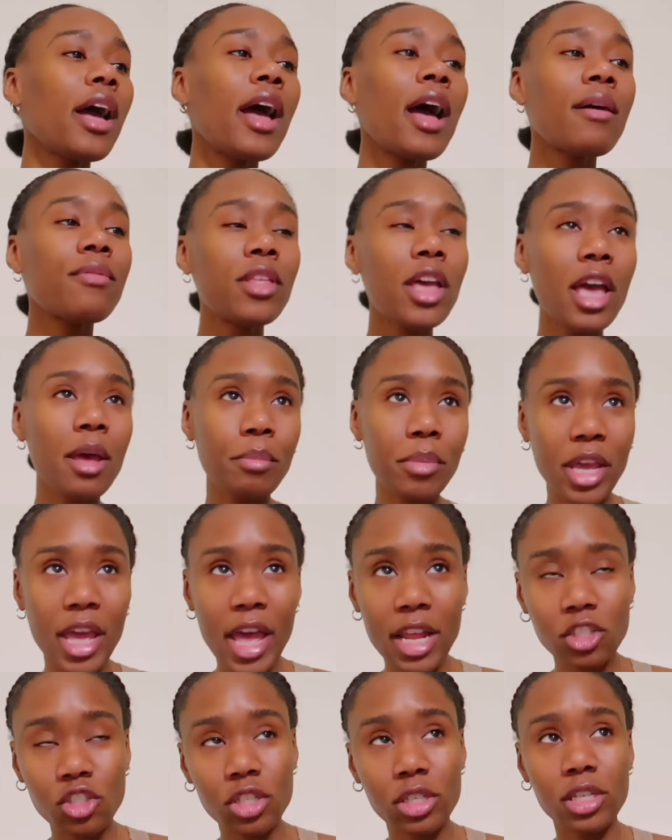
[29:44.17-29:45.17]
I have the
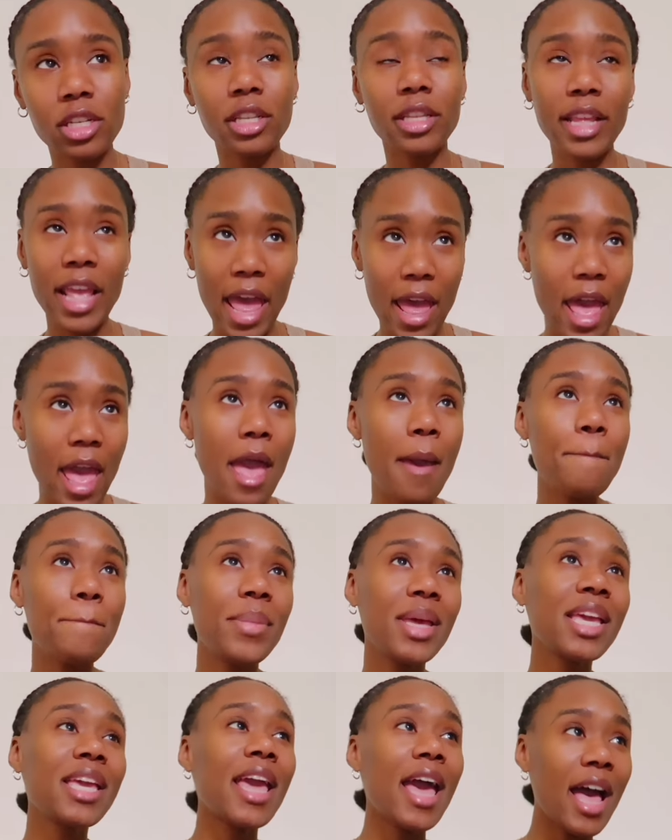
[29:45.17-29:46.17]
epigastric
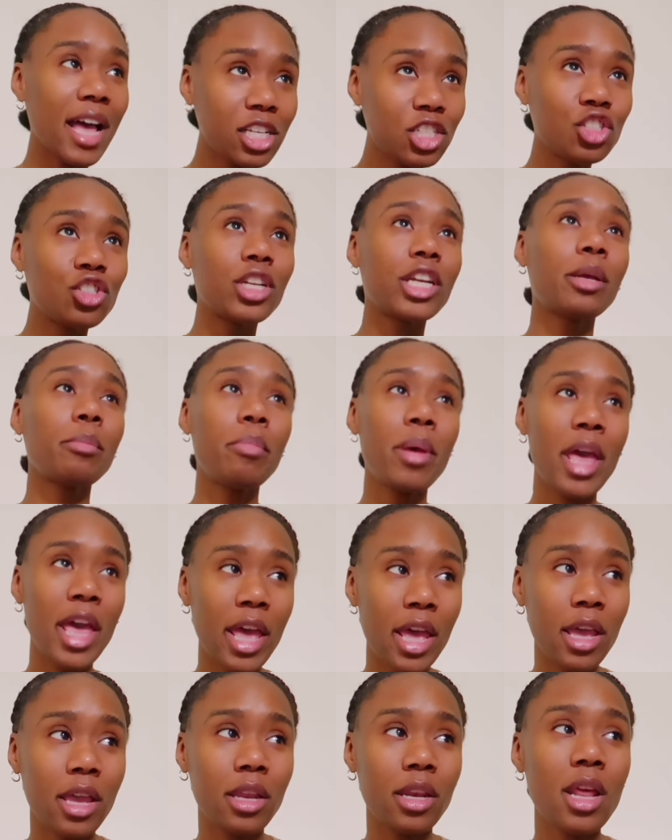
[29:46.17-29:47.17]

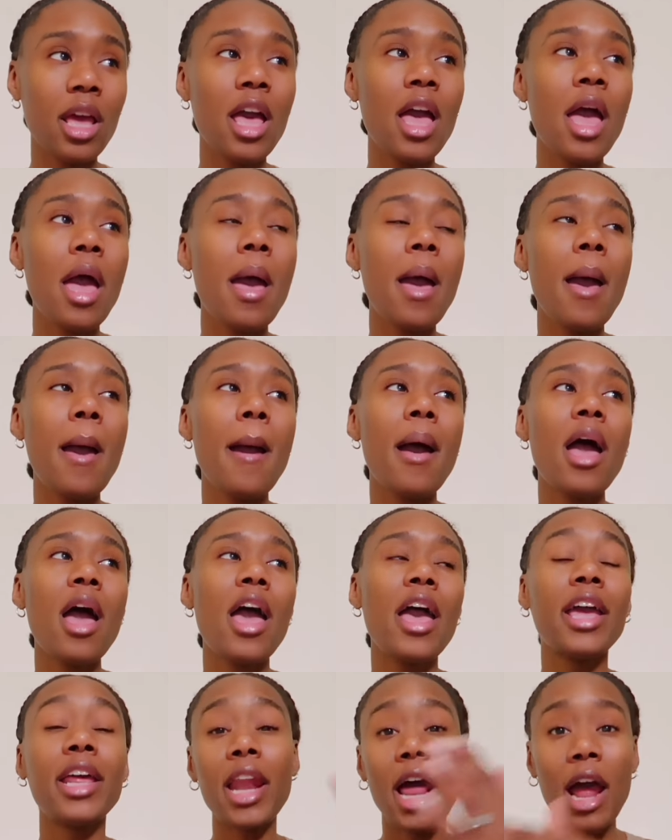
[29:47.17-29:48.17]
pain.
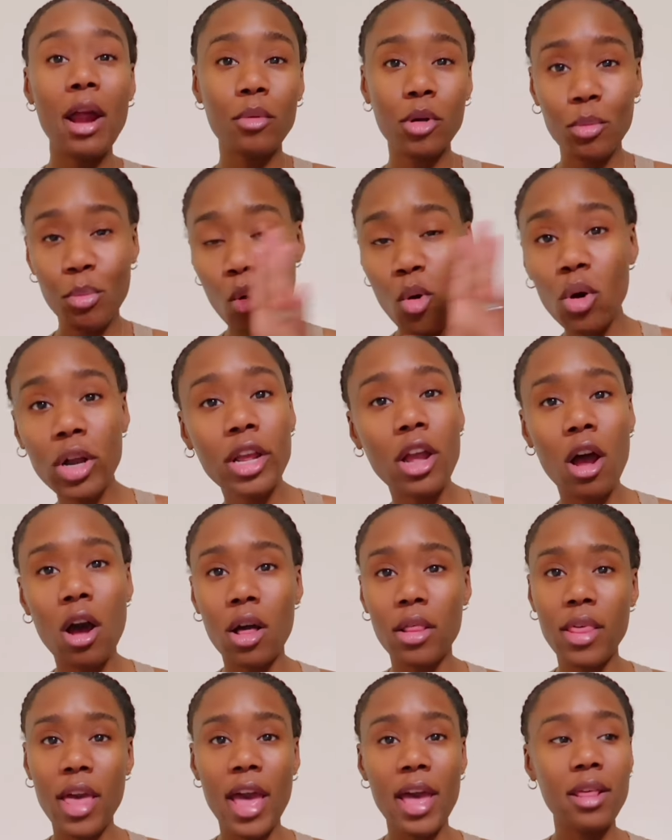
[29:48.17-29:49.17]
And I reported
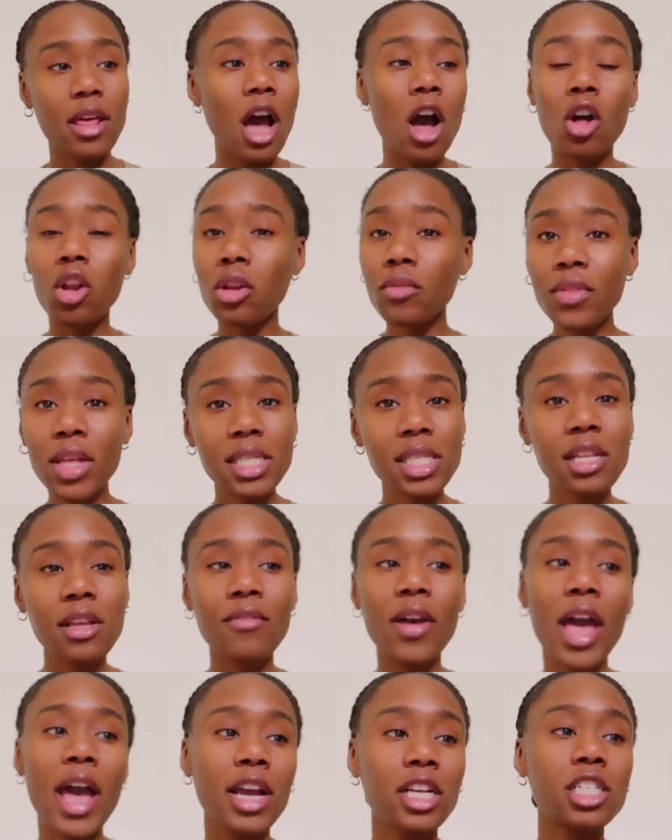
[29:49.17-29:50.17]
all that. All of that
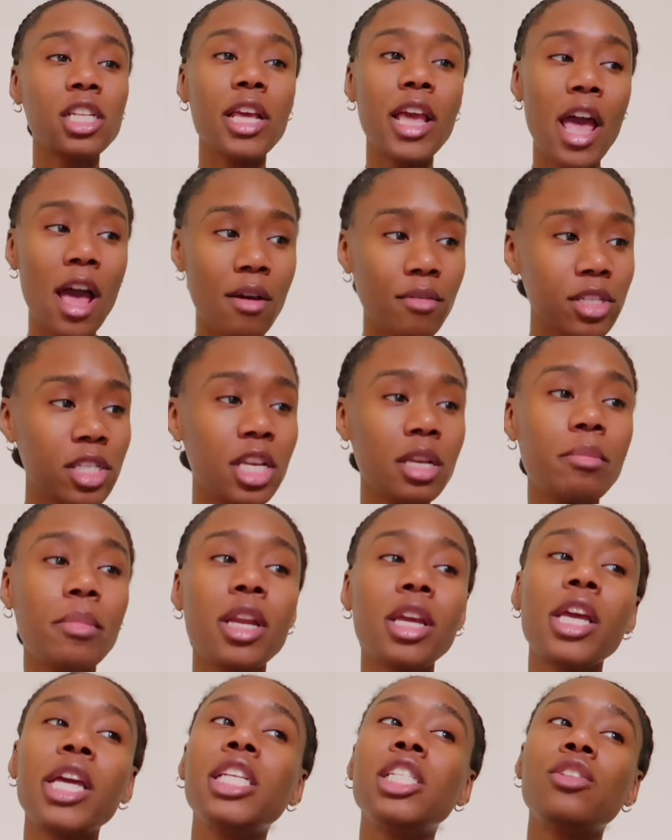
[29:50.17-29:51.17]
stuff I actually have. I take
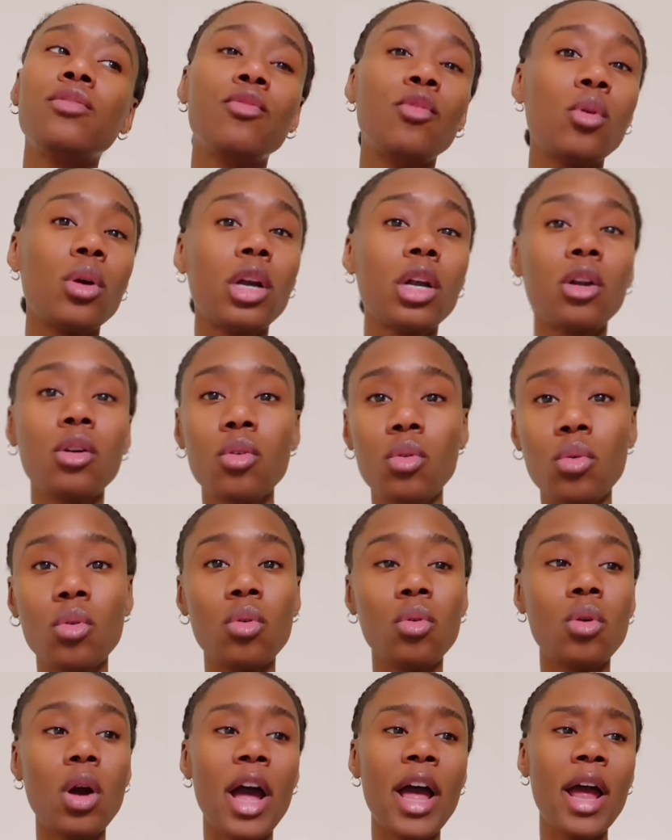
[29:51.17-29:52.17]
medication for it.
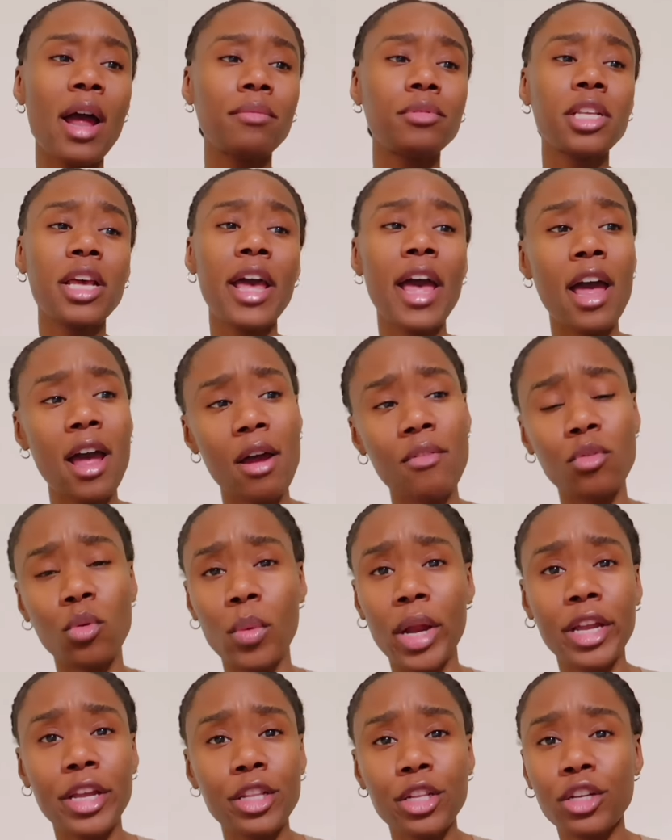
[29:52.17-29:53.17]
Cool. I have to have
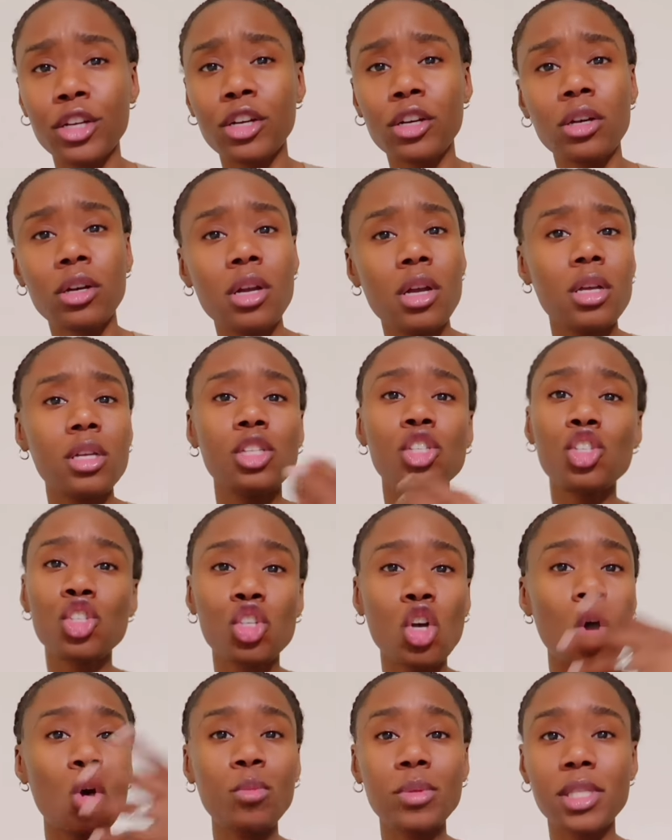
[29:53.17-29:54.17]
regular
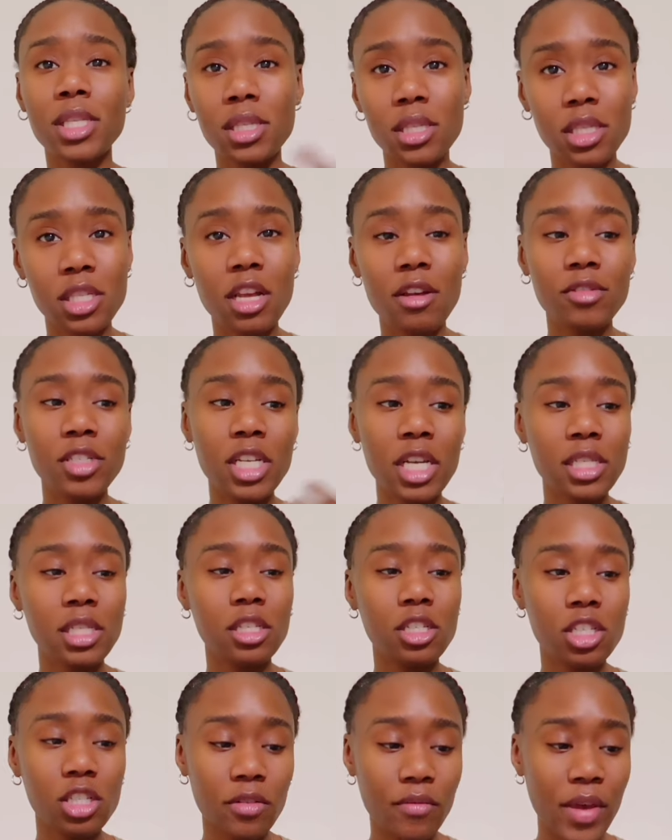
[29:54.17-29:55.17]
scopes and stuff just
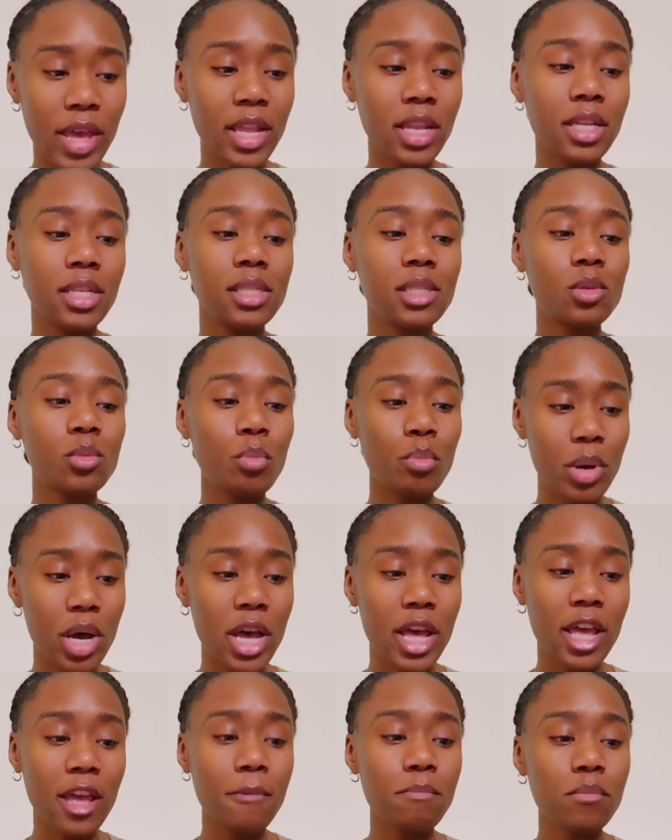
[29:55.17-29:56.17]
for surveillance.
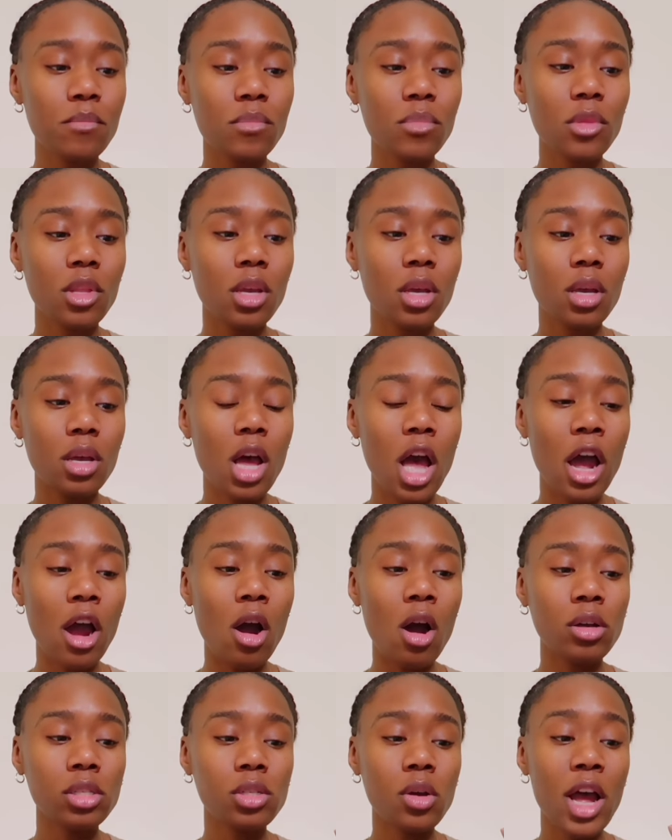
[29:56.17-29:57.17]
But I
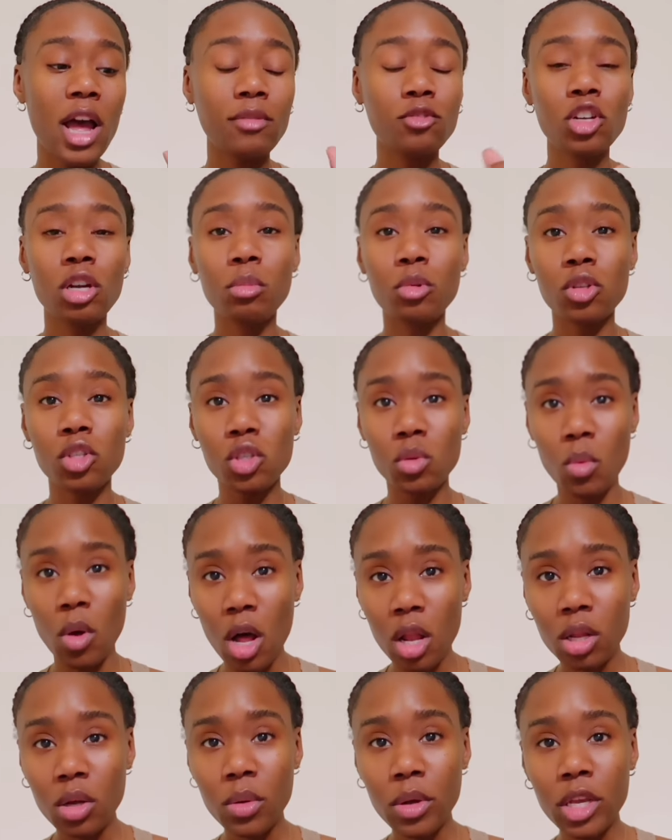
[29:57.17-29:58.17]
also have trouble
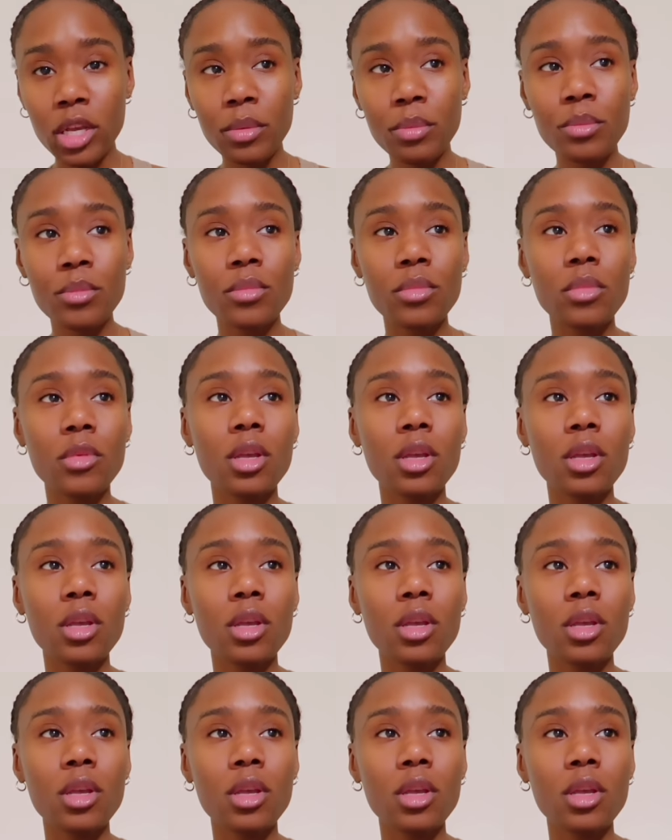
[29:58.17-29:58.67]
swallowing.